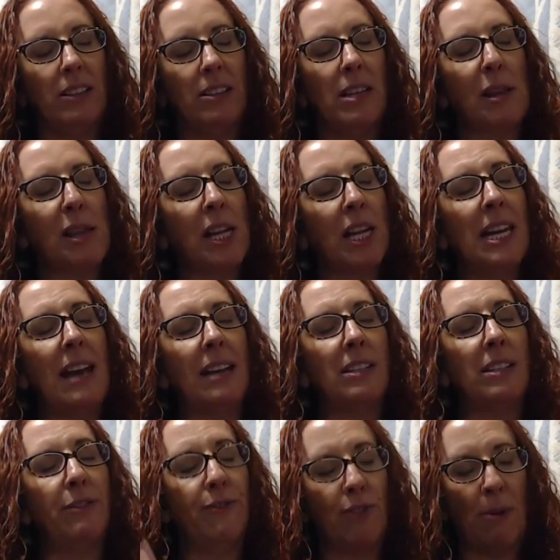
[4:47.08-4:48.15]

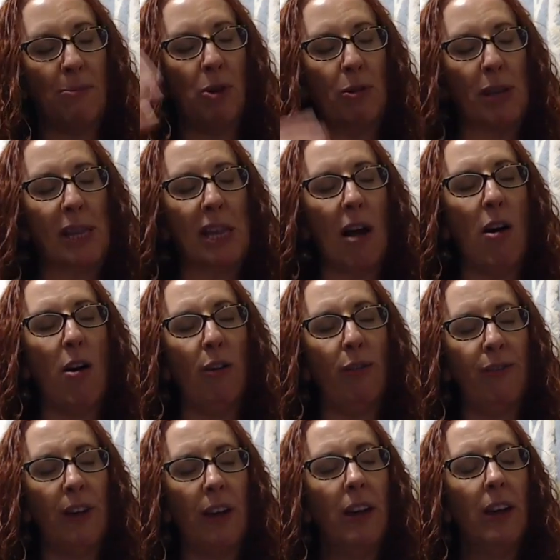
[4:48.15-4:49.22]
disconnected from yourself,
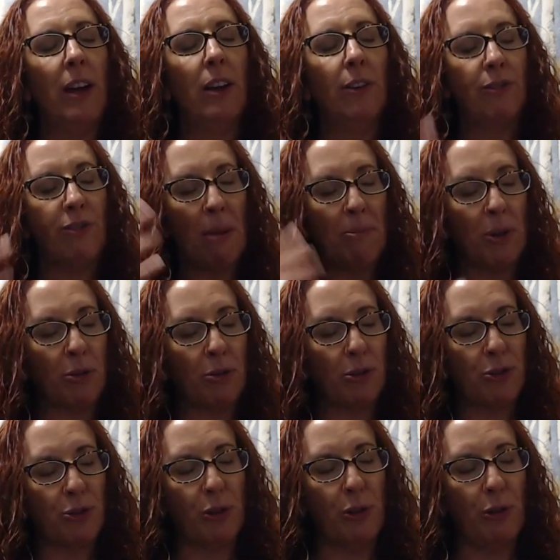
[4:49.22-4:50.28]
from your
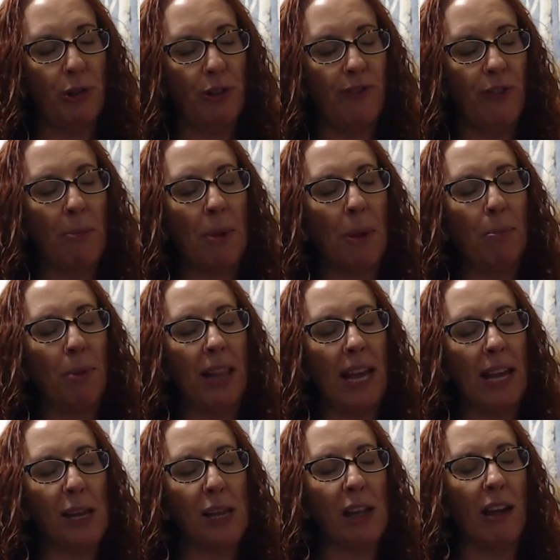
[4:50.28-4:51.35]
truth, from a
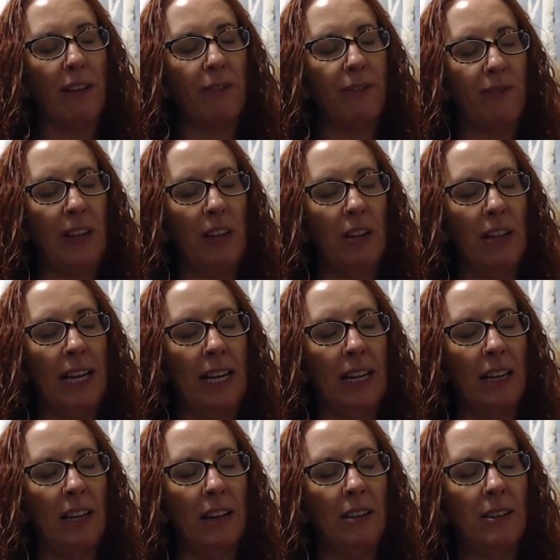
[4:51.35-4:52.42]
place of
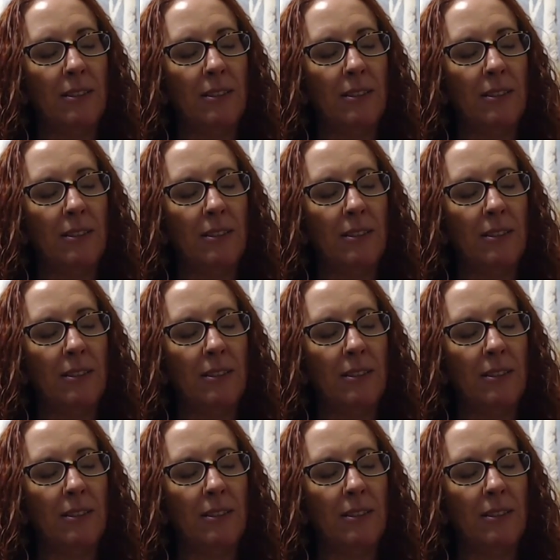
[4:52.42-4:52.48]
feeling